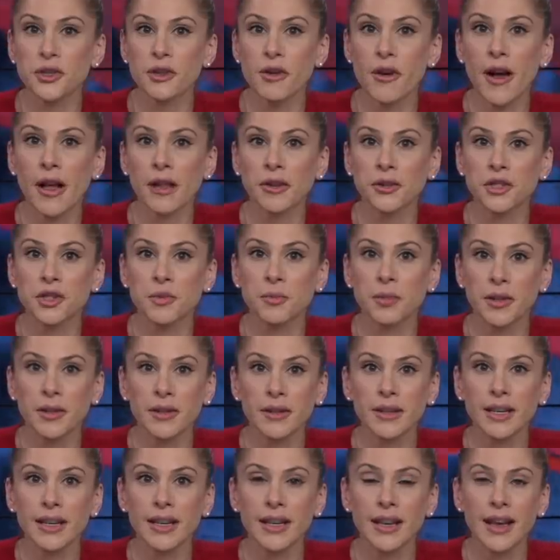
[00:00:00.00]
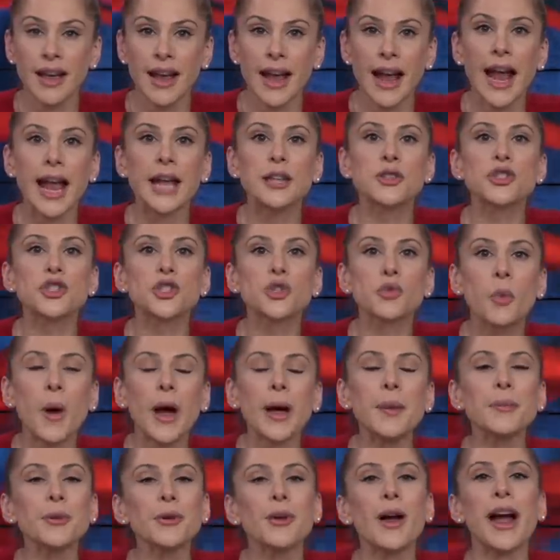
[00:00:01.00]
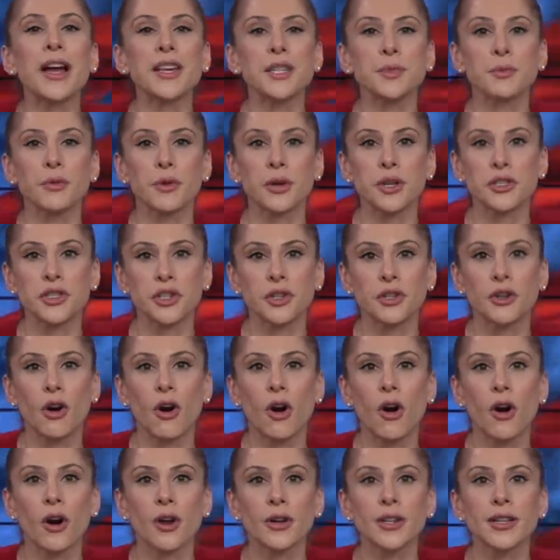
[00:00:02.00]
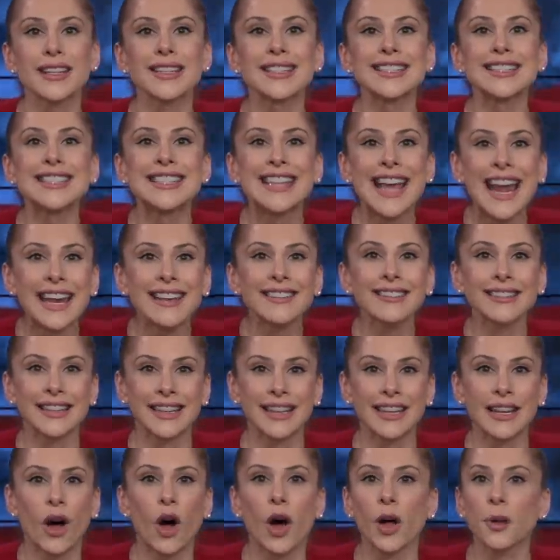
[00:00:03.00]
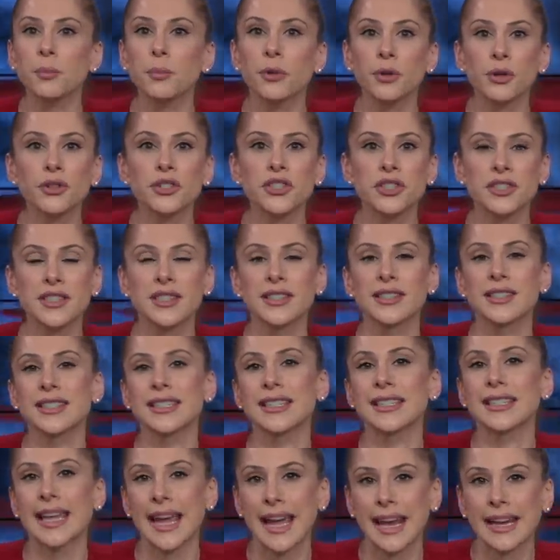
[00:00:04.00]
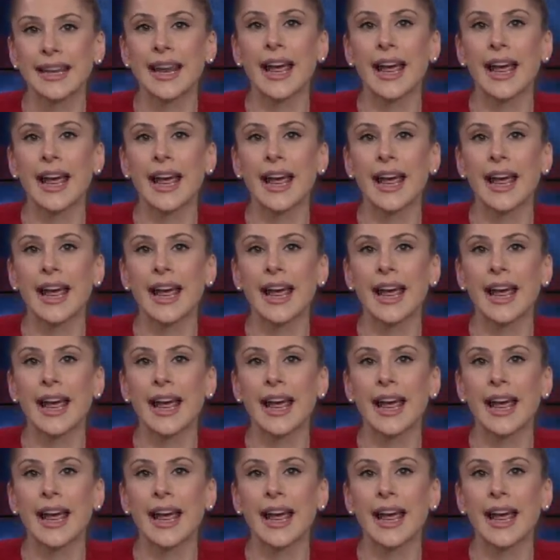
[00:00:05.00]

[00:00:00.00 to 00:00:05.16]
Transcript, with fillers: your eligibility and swipe your Aspiration card daily on purchases to gain